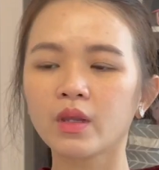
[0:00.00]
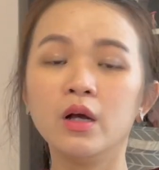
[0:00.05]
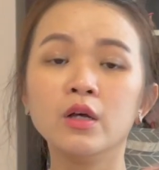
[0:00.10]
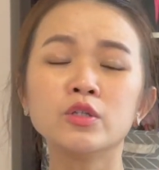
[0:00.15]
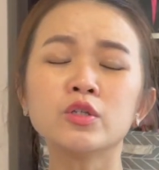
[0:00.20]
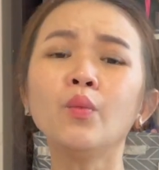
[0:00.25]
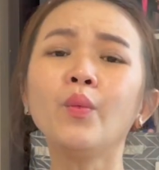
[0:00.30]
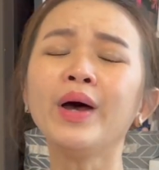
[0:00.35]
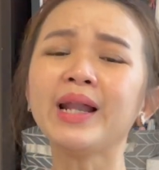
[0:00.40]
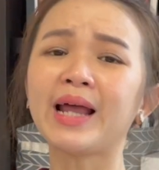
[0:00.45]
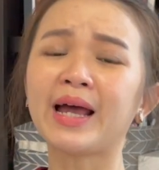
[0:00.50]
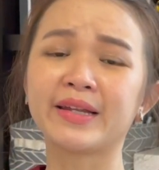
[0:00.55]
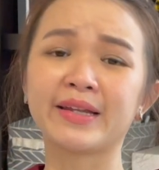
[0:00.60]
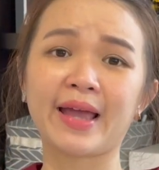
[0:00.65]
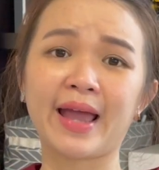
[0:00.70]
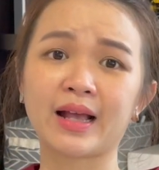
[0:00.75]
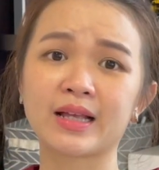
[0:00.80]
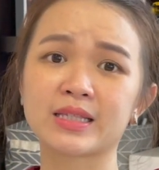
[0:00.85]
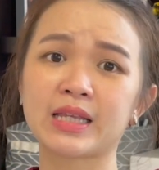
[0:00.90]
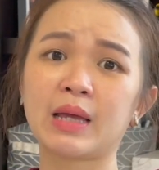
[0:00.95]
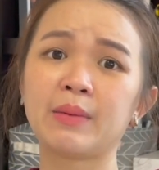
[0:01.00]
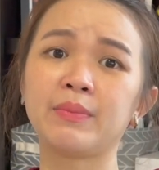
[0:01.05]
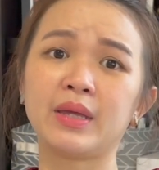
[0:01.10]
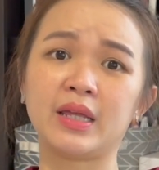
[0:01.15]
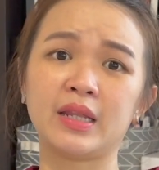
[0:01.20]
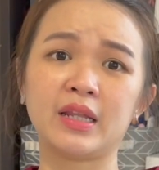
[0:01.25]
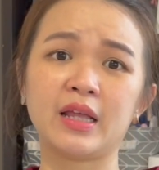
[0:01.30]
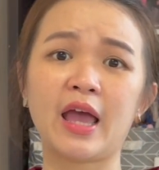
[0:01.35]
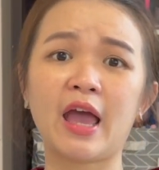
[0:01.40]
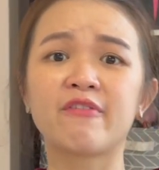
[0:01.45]
So what are the exams
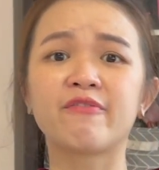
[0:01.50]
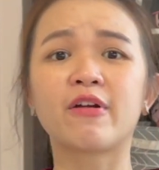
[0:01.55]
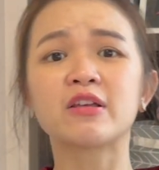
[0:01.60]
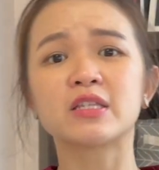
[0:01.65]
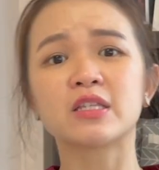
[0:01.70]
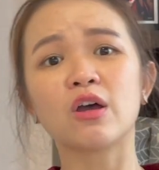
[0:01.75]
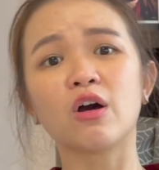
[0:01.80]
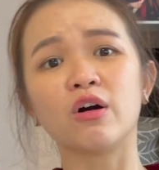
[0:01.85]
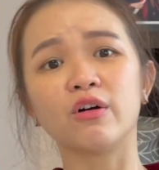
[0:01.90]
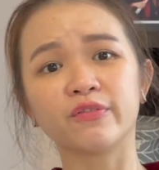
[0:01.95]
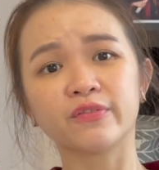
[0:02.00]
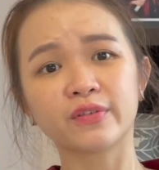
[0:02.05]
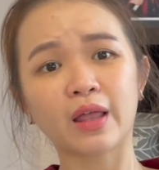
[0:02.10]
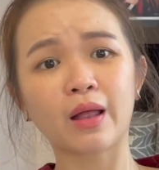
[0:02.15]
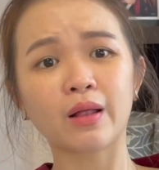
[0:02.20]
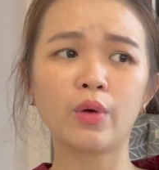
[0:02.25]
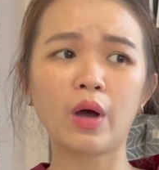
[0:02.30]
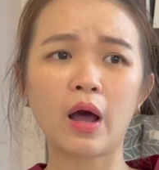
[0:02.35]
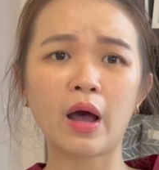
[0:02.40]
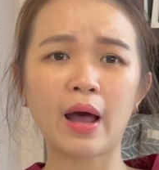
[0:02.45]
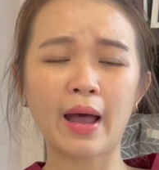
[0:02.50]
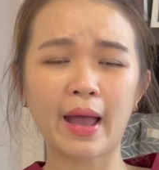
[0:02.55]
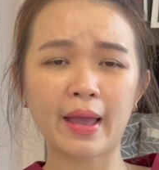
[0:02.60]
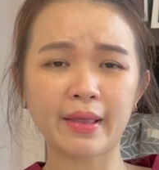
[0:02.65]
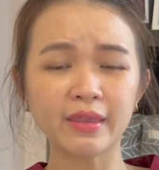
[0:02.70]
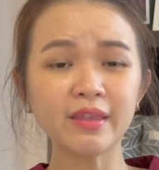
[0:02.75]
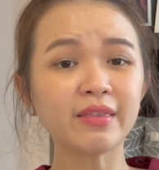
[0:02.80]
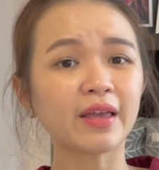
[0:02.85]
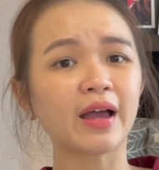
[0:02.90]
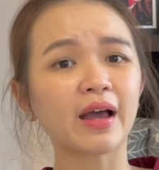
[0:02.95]
in the FRC Ophthal? I
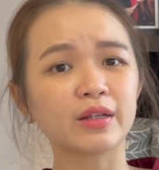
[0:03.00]
think there